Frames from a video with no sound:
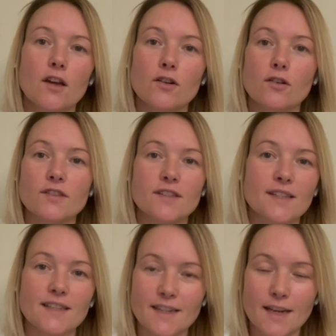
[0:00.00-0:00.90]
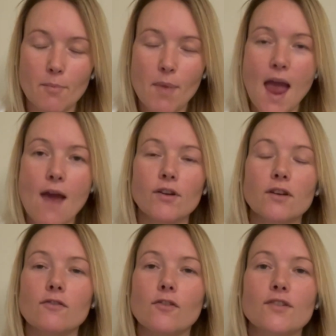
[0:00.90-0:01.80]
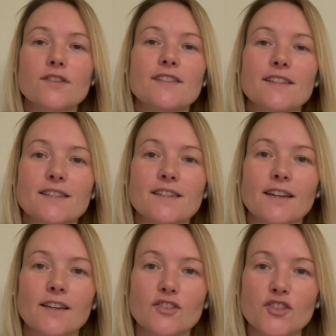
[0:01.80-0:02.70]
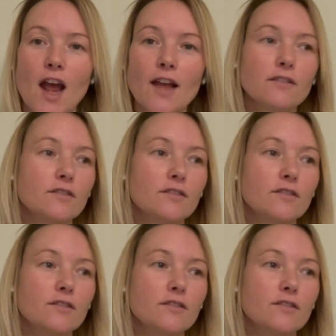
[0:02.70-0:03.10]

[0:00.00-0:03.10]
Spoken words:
narcissistic parent, narcissistic child,